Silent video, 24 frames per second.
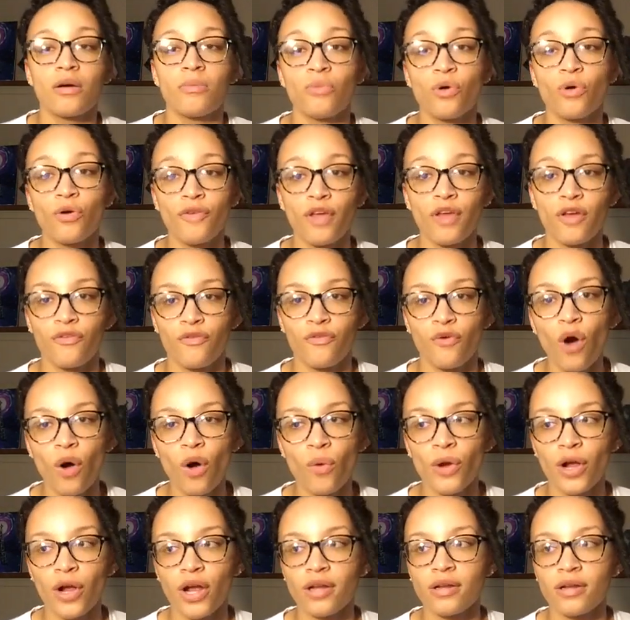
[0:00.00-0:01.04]
Moving
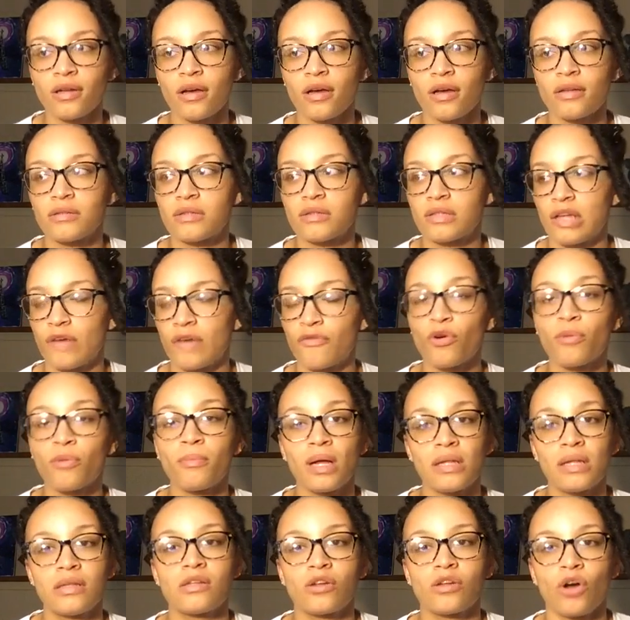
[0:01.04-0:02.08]
forward, several
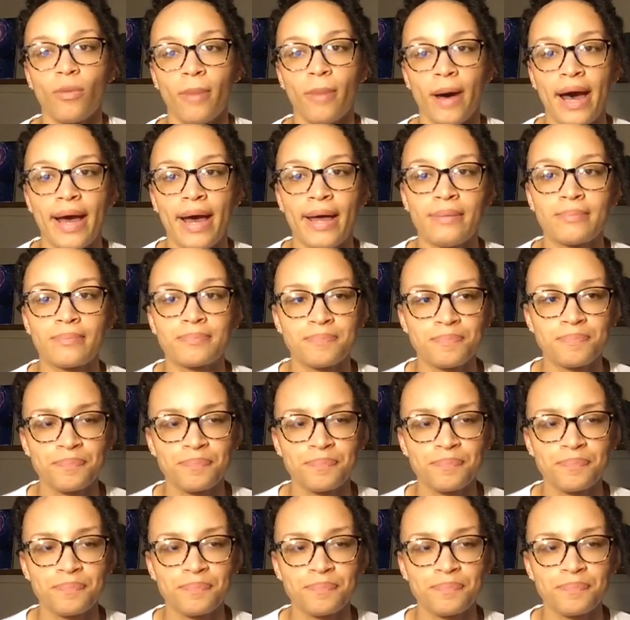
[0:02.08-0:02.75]
months go by.